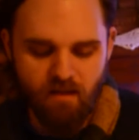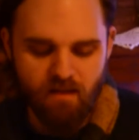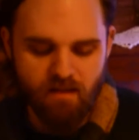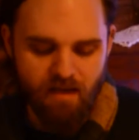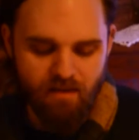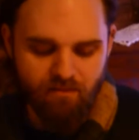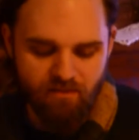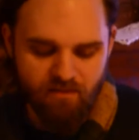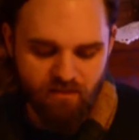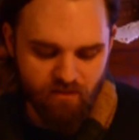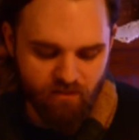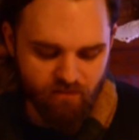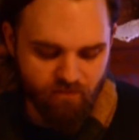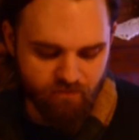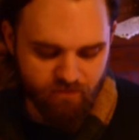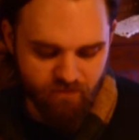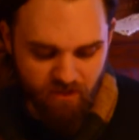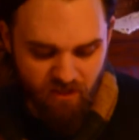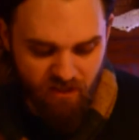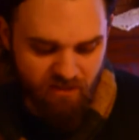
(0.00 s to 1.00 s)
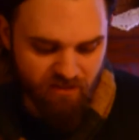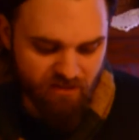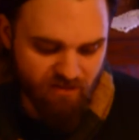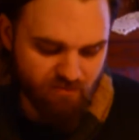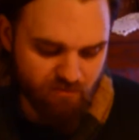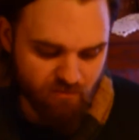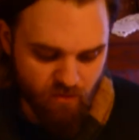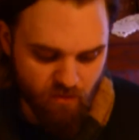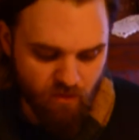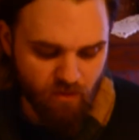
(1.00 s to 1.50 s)
That was the
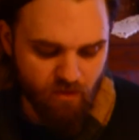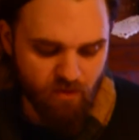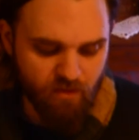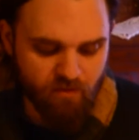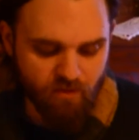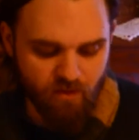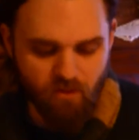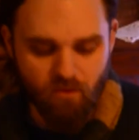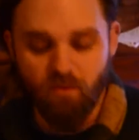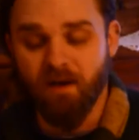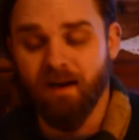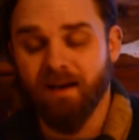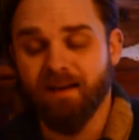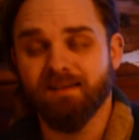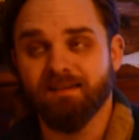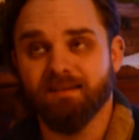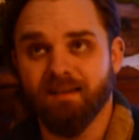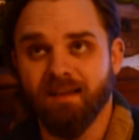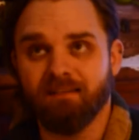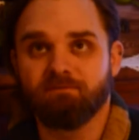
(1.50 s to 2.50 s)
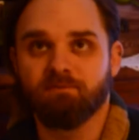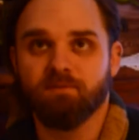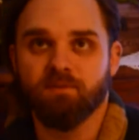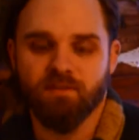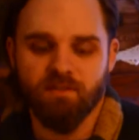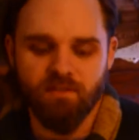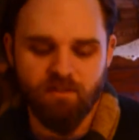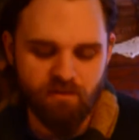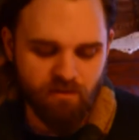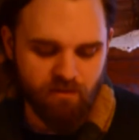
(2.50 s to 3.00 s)
first rule of a quiet life
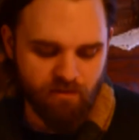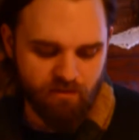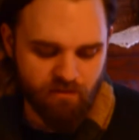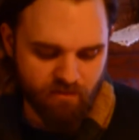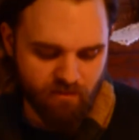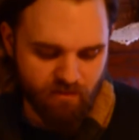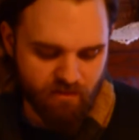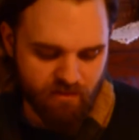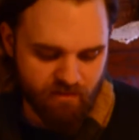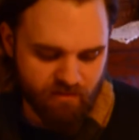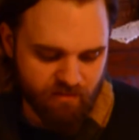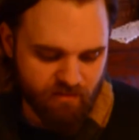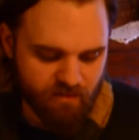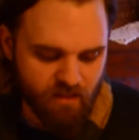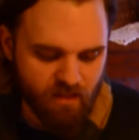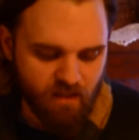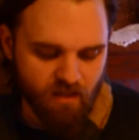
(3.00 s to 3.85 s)
with the Dursleys.